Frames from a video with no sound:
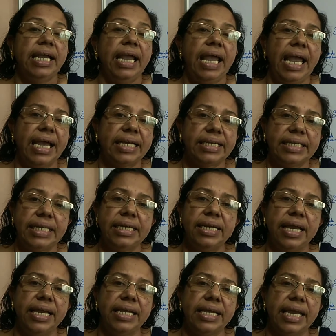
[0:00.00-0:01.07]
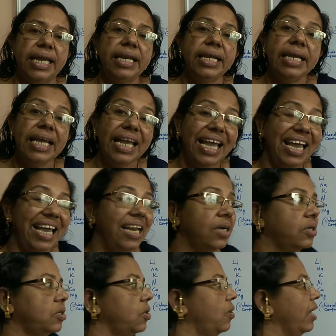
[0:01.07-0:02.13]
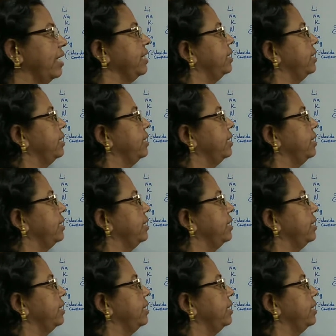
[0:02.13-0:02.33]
acting like an electrolyte